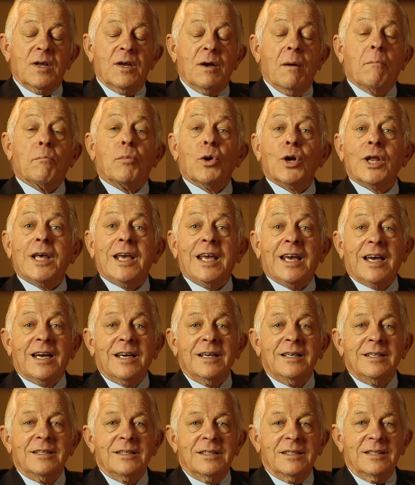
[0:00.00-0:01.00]

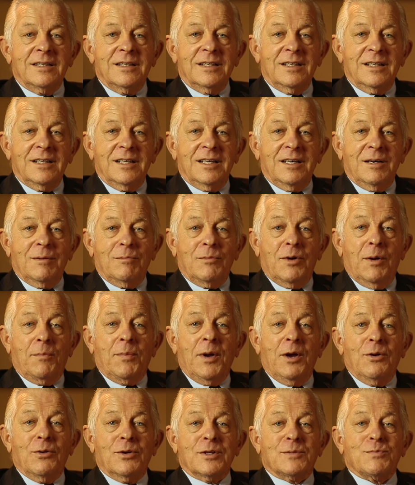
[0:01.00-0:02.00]
bullying, my
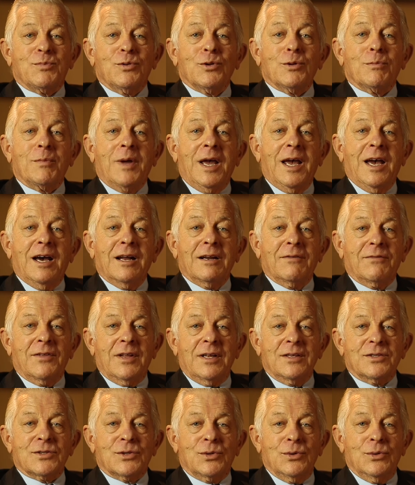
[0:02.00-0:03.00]
parents pulled me out of
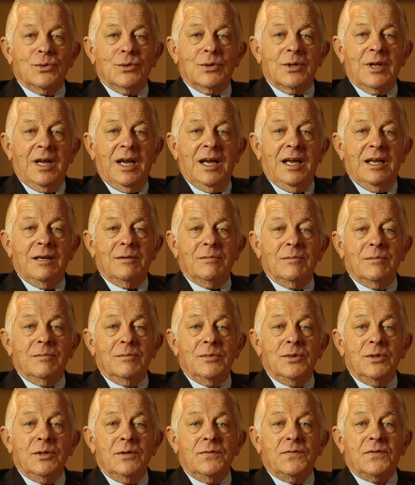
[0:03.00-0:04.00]
that school and
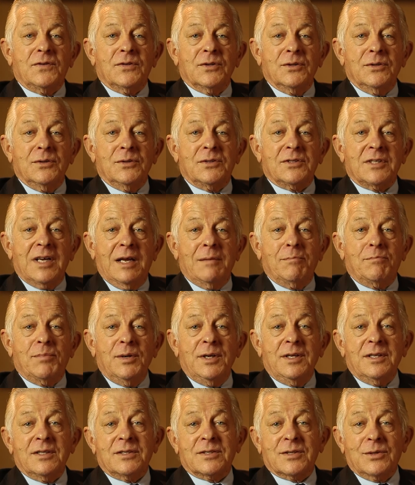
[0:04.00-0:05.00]
moved to St.
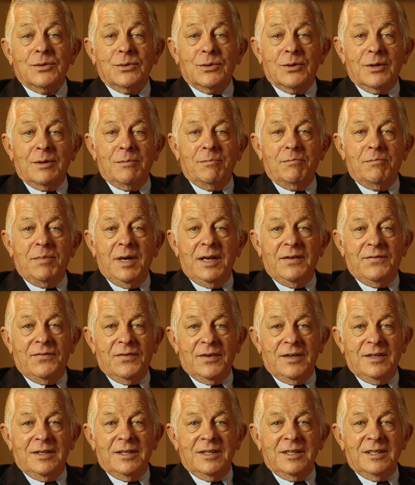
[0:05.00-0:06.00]
Peter's School in
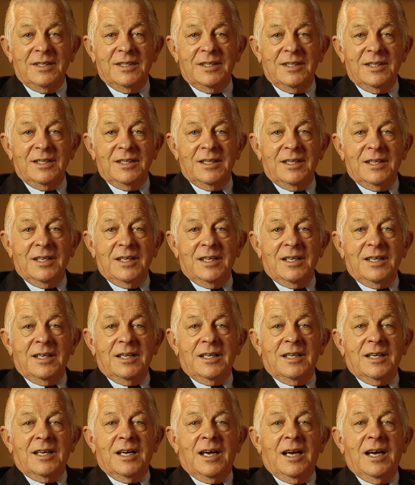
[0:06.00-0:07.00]
Bedford.
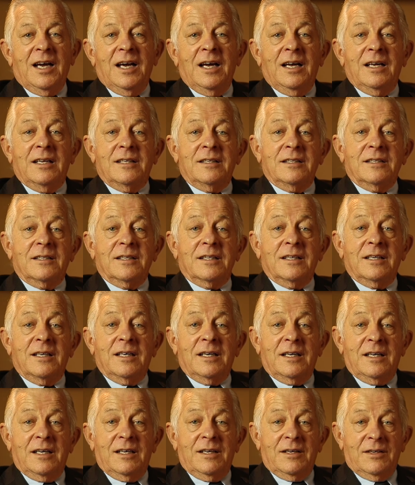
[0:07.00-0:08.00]
And
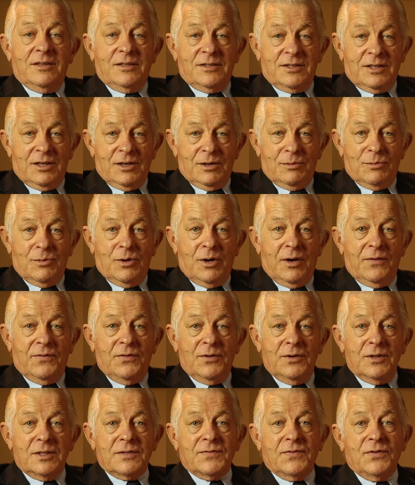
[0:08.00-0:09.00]
so my
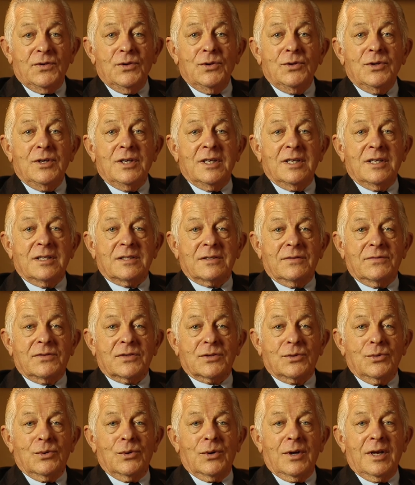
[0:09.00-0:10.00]
first few years of
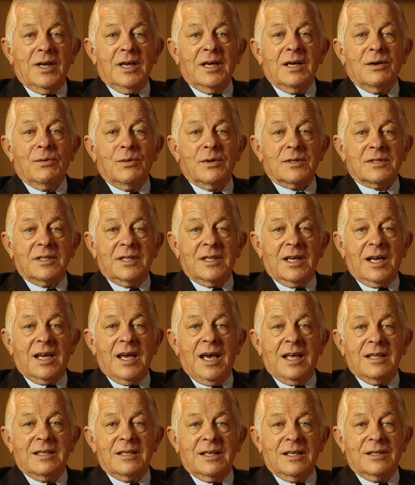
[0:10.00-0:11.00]
schooling was at the
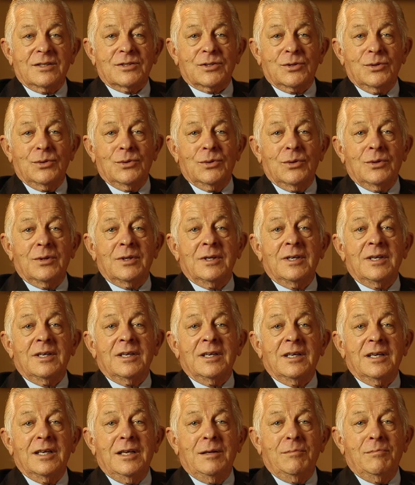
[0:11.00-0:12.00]
Catholic school
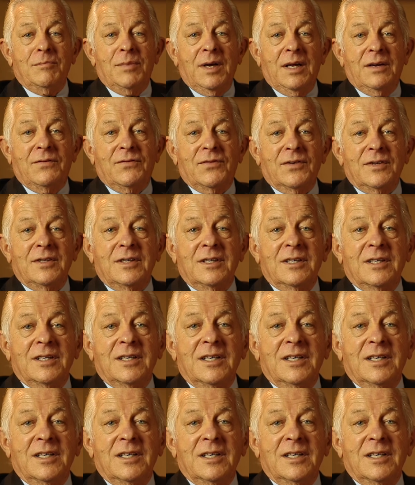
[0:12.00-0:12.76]
in Bedford.